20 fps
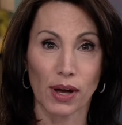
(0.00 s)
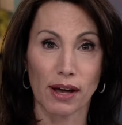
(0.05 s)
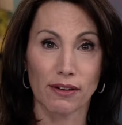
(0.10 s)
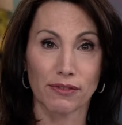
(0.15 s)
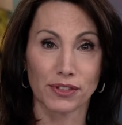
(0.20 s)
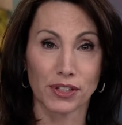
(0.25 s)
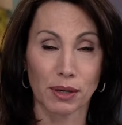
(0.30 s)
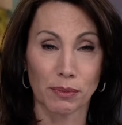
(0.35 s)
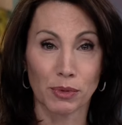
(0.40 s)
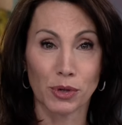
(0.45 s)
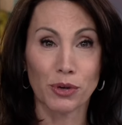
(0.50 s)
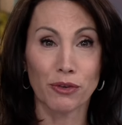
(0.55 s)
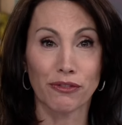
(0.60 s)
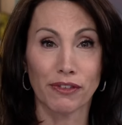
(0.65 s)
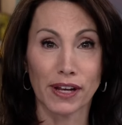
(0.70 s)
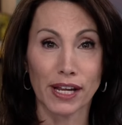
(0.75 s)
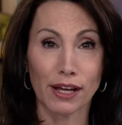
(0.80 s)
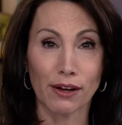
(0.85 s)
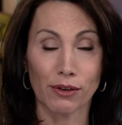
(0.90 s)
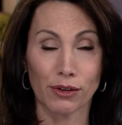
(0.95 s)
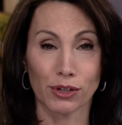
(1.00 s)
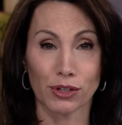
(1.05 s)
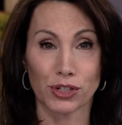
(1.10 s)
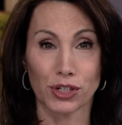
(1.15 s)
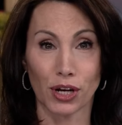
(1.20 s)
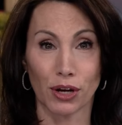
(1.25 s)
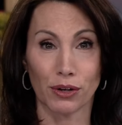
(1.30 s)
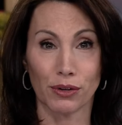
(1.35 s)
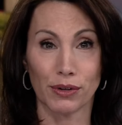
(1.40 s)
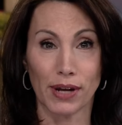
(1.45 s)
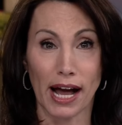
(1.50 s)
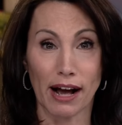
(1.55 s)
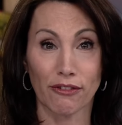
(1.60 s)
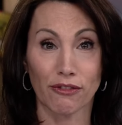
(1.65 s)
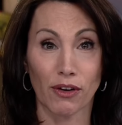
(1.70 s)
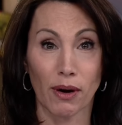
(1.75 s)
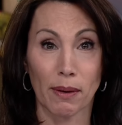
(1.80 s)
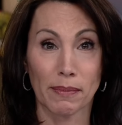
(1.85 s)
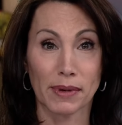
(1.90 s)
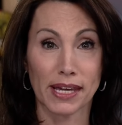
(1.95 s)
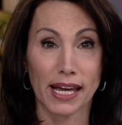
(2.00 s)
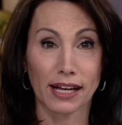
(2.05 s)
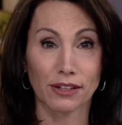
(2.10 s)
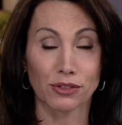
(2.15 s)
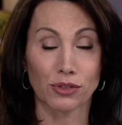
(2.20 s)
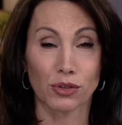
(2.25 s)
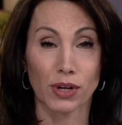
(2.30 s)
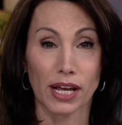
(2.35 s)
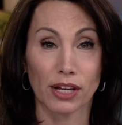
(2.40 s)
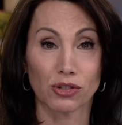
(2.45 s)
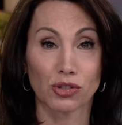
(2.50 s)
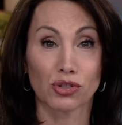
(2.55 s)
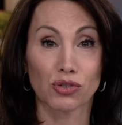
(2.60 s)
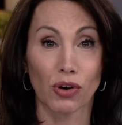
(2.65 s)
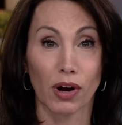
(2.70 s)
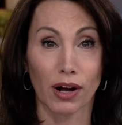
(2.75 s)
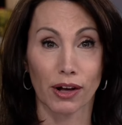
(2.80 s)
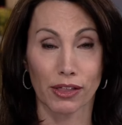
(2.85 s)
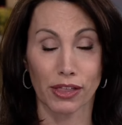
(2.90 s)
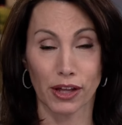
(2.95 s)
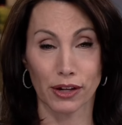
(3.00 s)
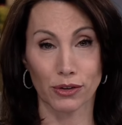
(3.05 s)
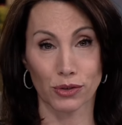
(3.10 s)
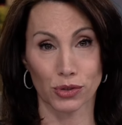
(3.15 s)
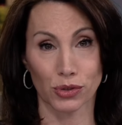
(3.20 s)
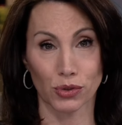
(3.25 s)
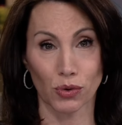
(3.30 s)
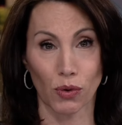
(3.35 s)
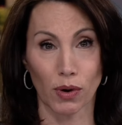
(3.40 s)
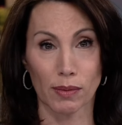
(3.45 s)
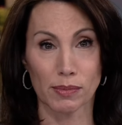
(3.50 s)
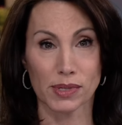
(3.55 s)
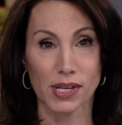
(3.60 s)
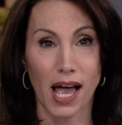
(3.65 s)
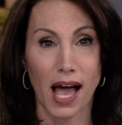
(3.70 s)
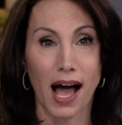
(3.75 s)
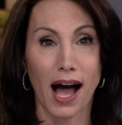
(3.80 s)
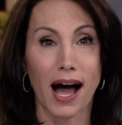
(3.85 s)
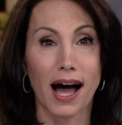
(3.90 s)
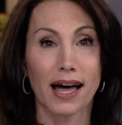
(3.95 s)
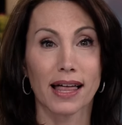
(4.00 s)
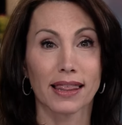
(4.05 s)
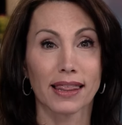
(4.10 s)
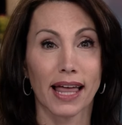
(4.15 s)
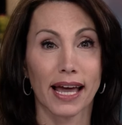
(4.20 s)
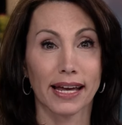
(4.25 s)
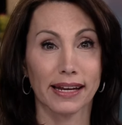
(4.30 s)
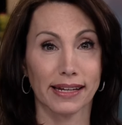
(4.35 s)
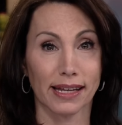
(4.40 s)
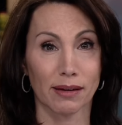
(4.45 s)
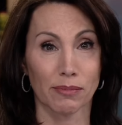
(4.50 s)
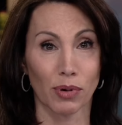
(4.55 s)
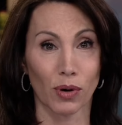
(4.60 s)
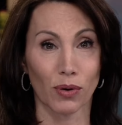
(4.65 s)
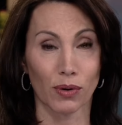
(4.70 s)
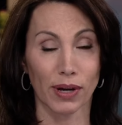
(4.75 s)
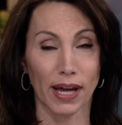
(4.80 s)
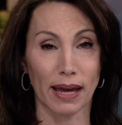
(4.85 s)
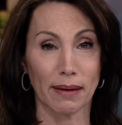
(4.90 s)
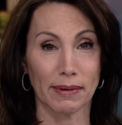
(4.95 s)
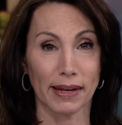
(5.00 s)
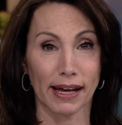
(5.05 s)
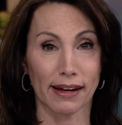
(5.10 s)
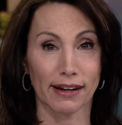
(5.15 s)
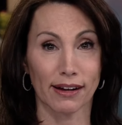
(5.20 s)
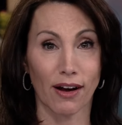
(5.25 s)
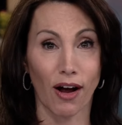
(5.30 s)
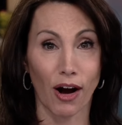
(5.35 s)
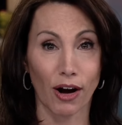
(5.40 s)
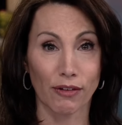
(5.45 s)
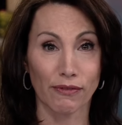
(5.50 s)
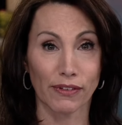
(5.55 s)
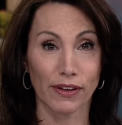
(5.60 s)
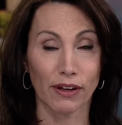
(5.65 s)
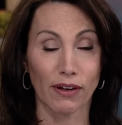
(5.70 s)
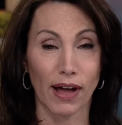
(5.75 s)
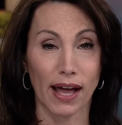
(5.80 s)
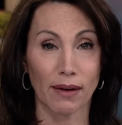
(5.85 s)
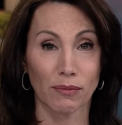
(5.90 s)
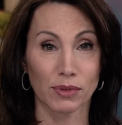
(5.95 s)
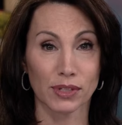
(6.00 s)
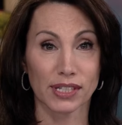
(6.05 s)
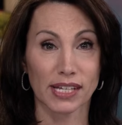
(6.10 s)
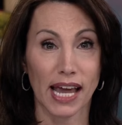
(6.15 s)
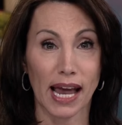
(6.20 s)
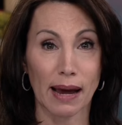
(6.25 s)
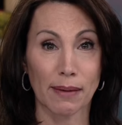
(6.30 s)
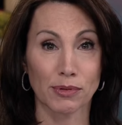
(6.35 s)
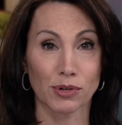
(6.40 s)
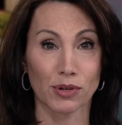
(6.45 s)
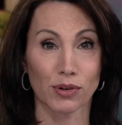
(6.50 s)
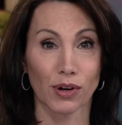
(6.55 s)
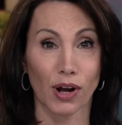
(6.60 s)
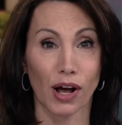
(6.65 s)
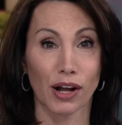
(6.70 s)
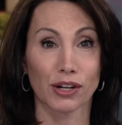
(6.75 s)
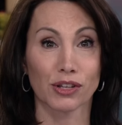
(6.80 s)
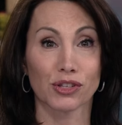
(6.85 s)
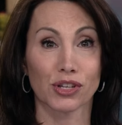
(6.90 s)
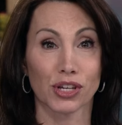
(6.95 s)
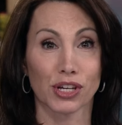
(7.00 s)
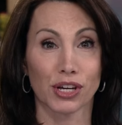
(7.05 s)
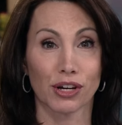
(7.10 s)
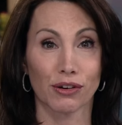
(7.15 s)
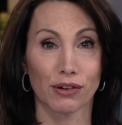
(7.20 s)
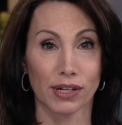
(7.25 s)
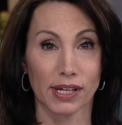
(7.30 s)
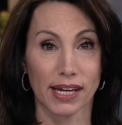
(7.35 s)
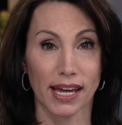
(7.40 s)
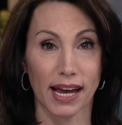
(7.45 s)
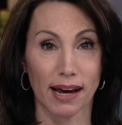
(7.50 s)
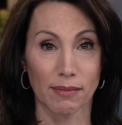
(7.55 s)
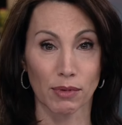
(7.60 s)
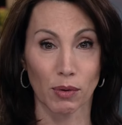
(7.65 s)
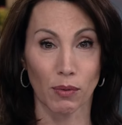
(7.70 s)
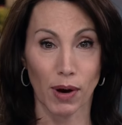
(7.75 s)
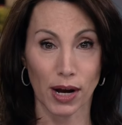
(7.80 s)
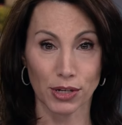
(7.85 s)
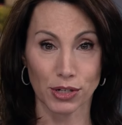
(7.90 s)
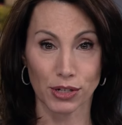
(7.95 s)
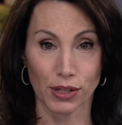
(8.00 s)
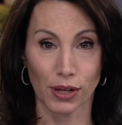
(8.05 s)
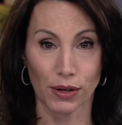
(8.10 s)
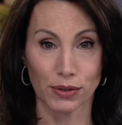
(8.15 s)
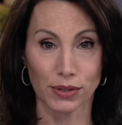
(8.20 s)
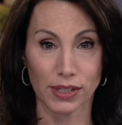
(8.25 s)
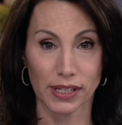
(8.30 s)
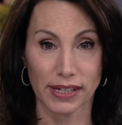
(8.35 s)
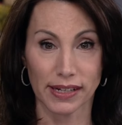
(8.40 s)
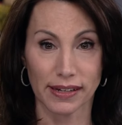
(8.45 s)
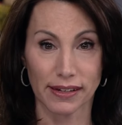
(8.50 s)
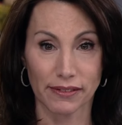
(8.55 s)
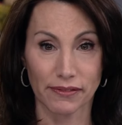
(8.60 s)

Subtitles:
I have some new video to show you now from yesterday's strong thunderstorms. A lightning bolt came down in Hartville and was captured on a security camera. Watch closely.